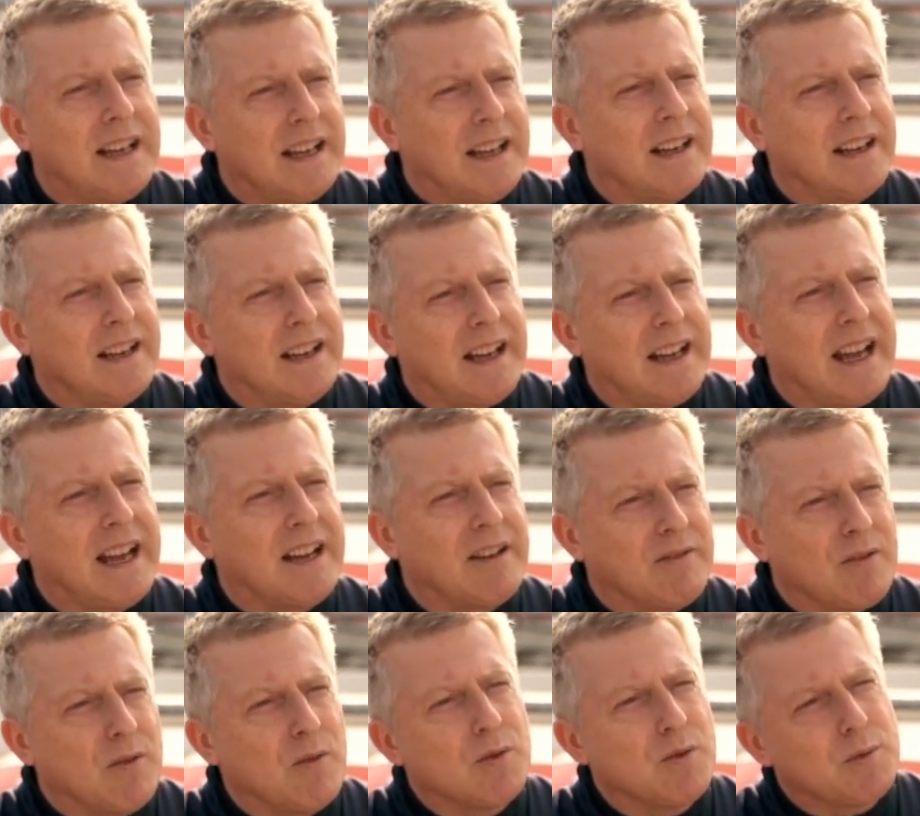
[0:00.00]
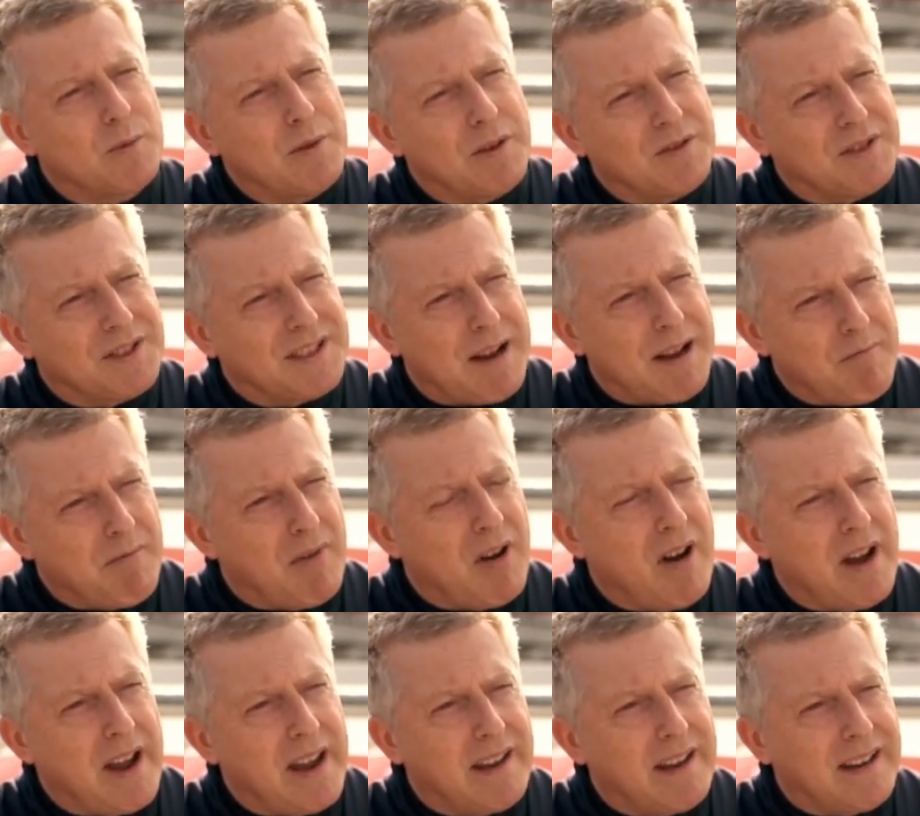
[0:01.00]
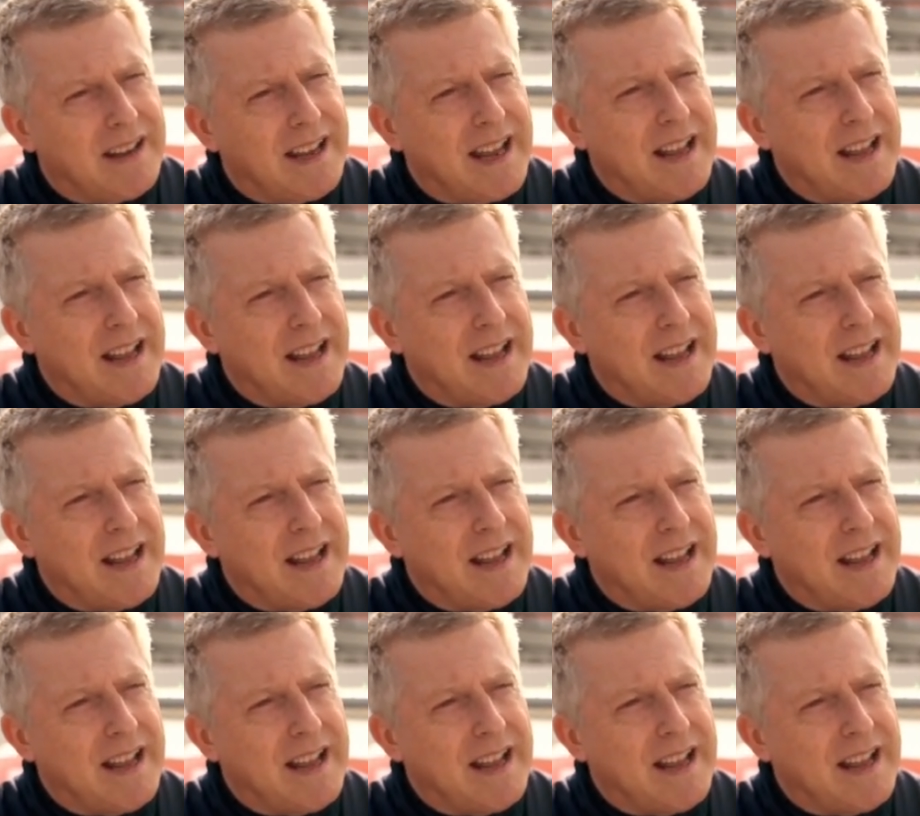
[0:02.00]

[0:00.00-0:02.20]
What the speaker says: and of course we're on standby